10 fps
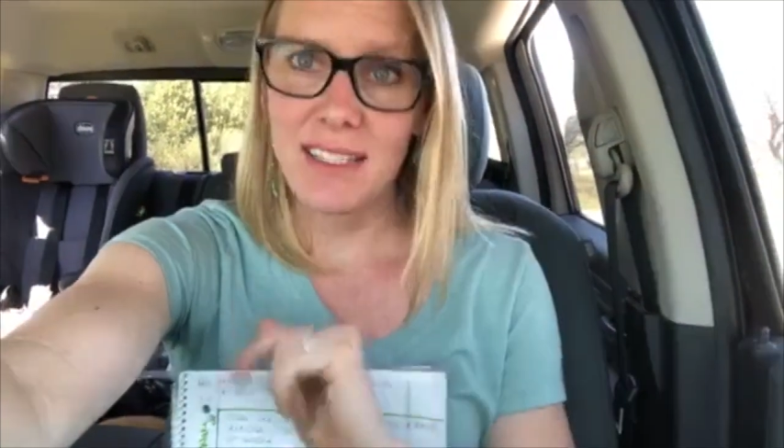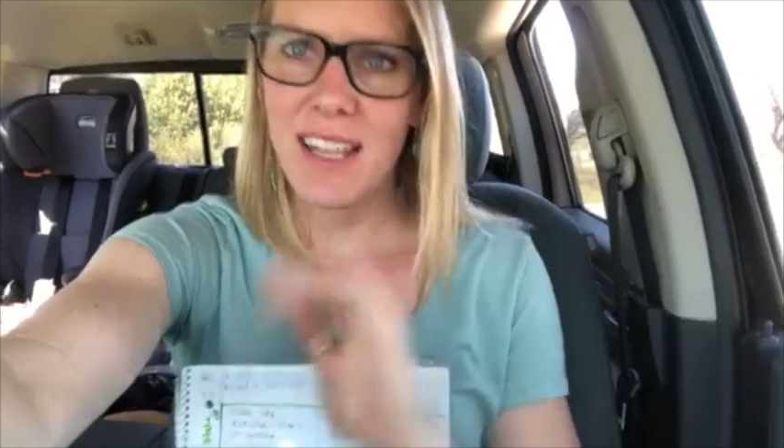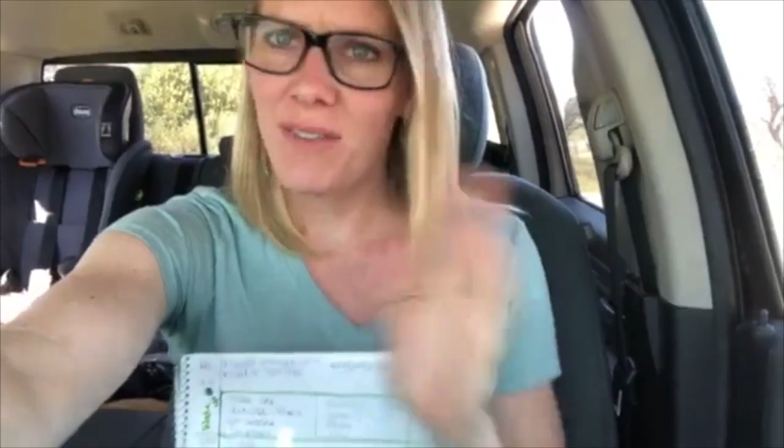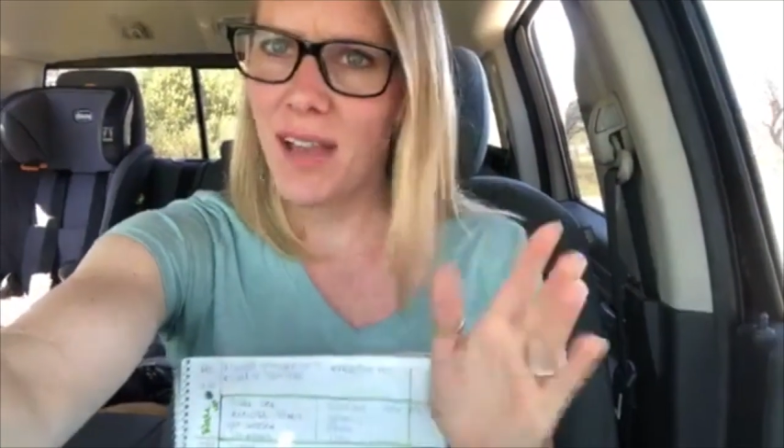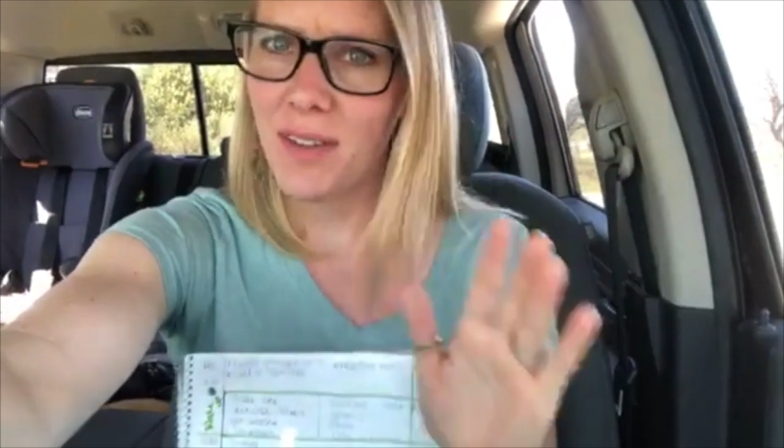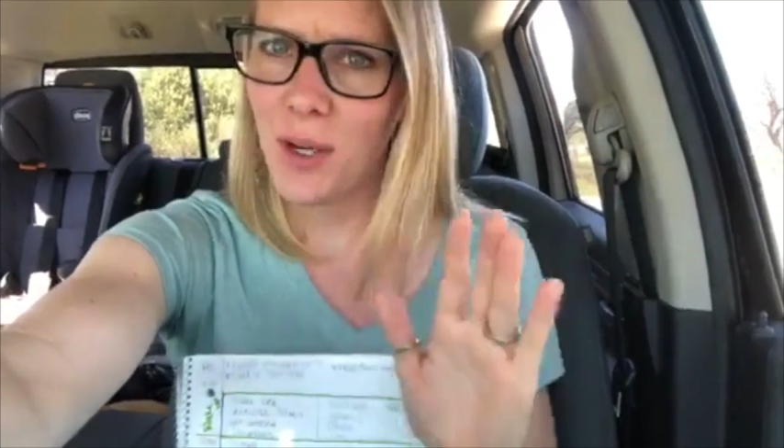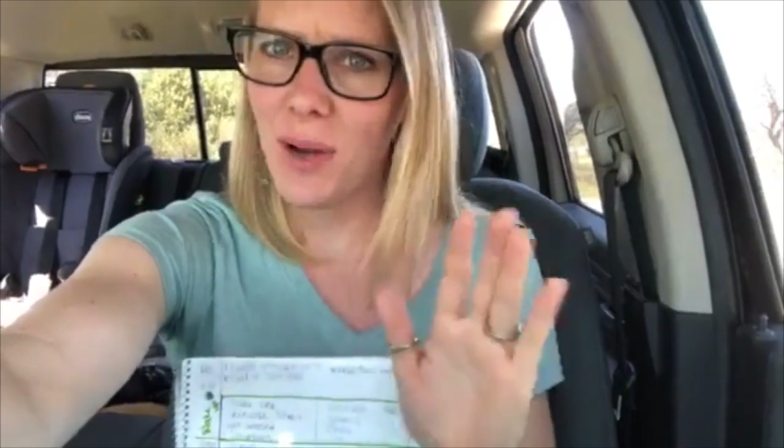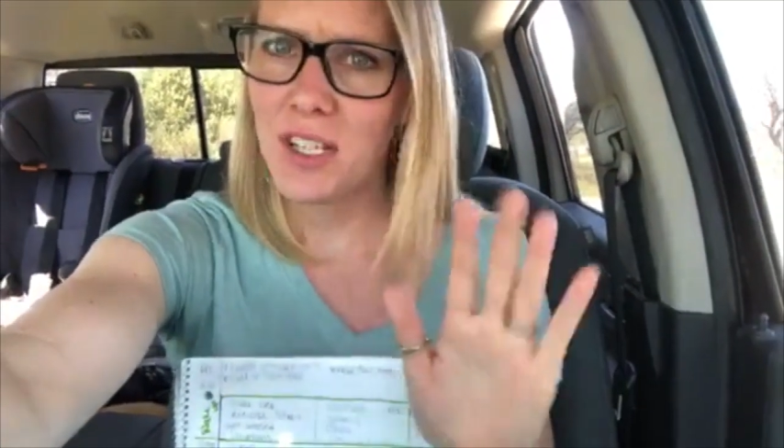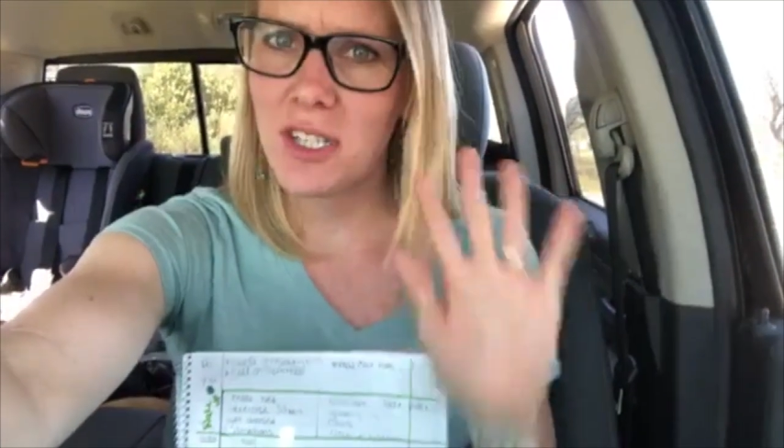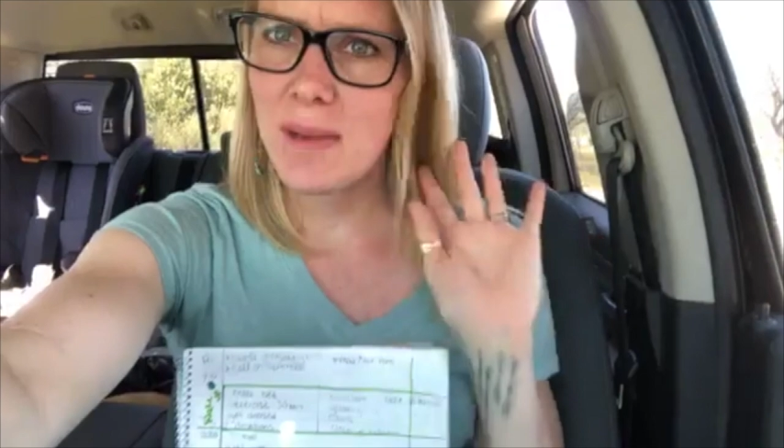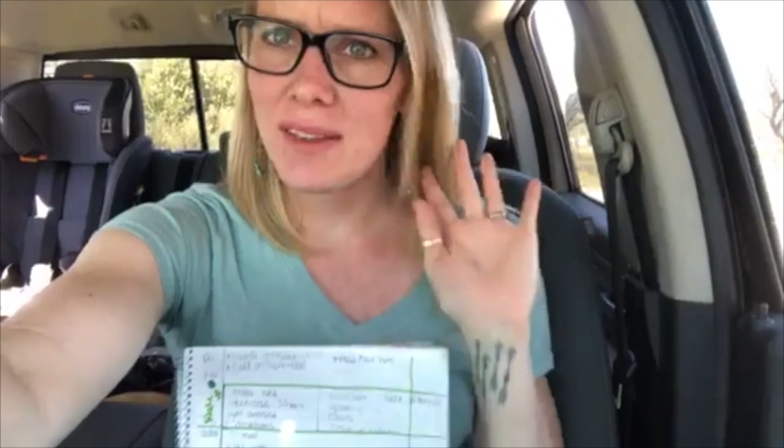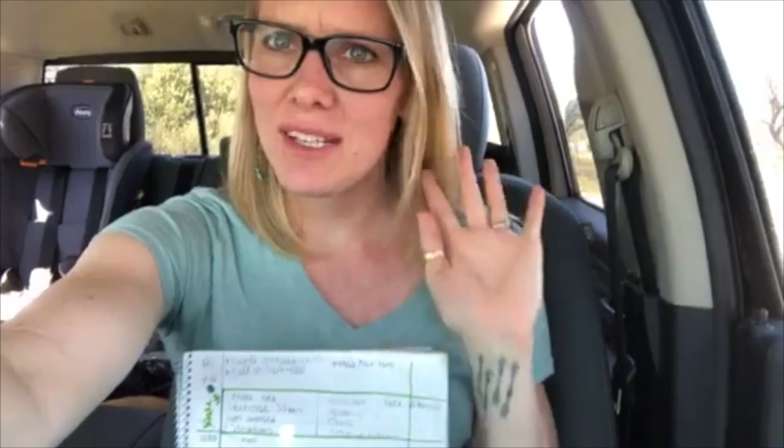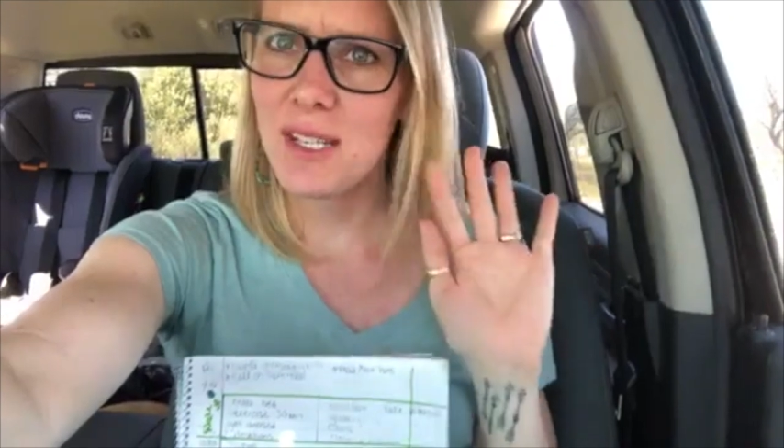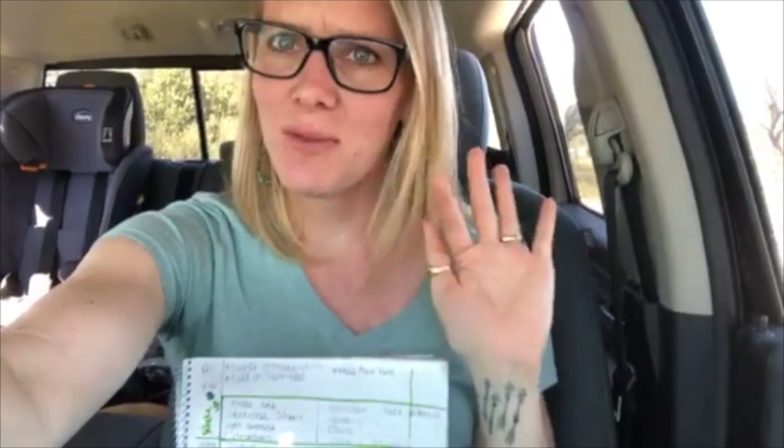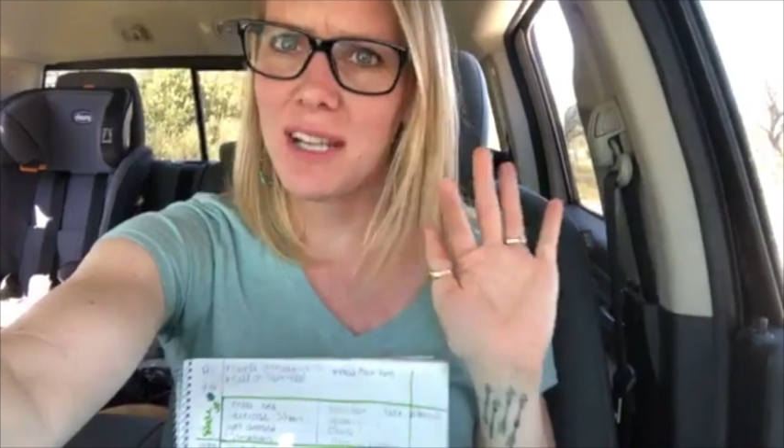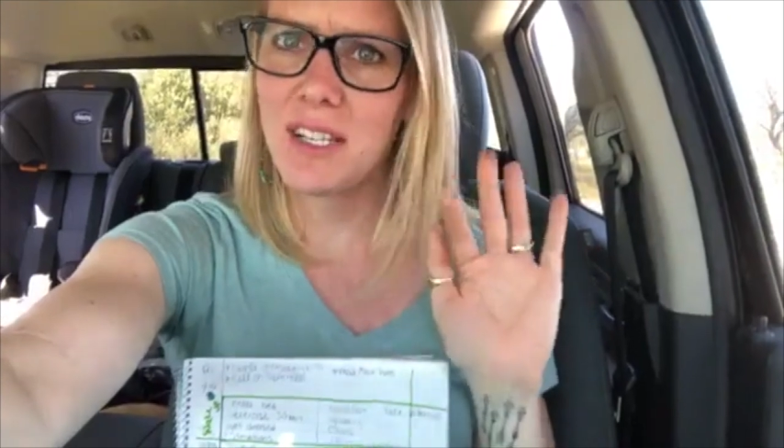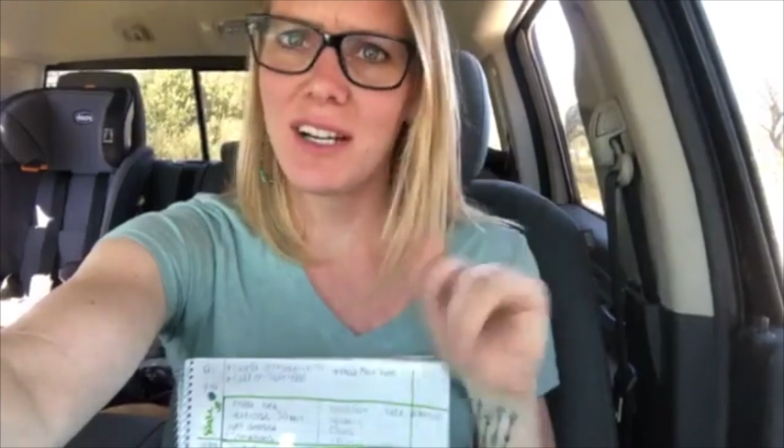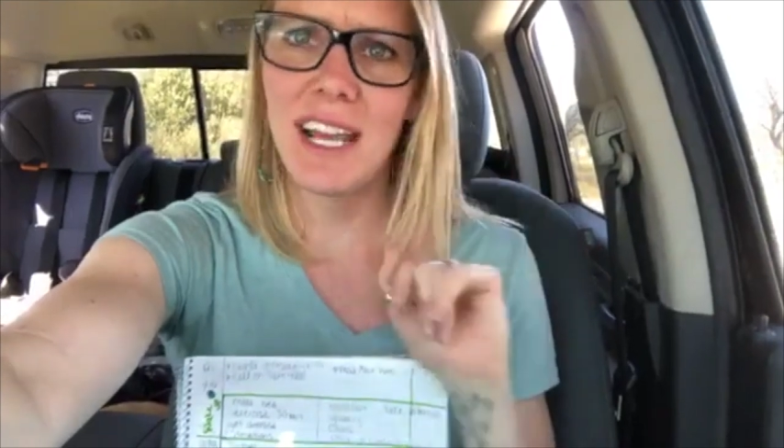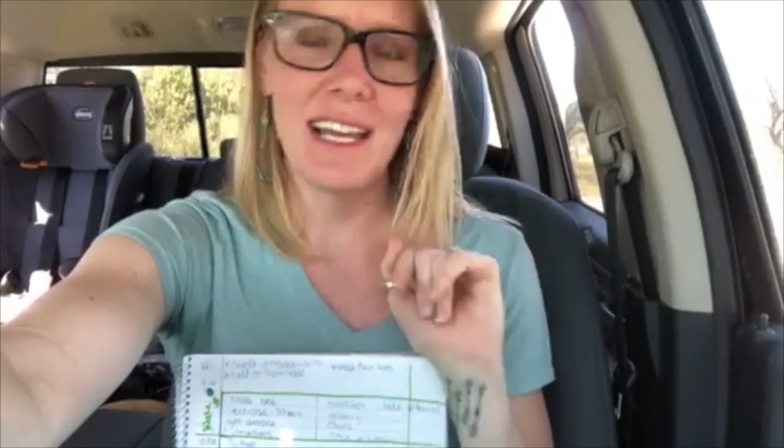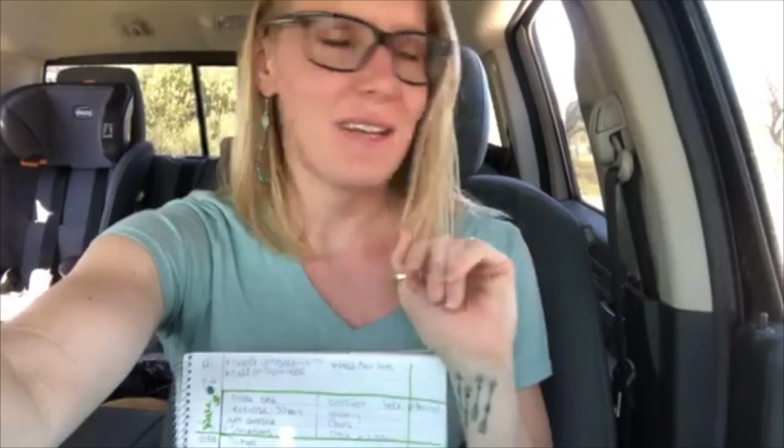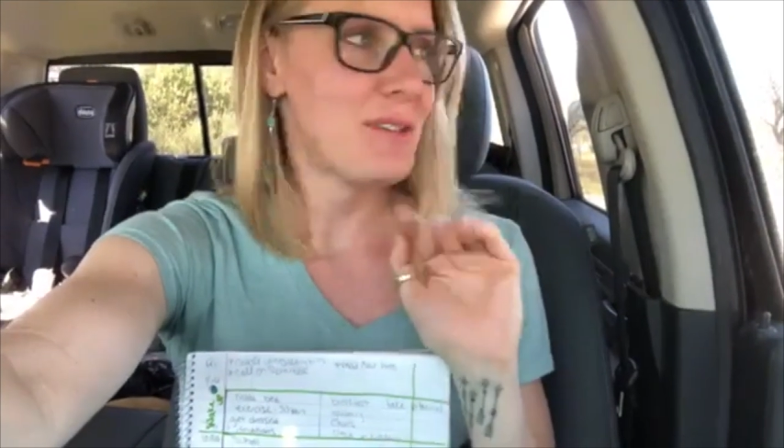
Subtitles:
If you have any questions about this, raise your hand.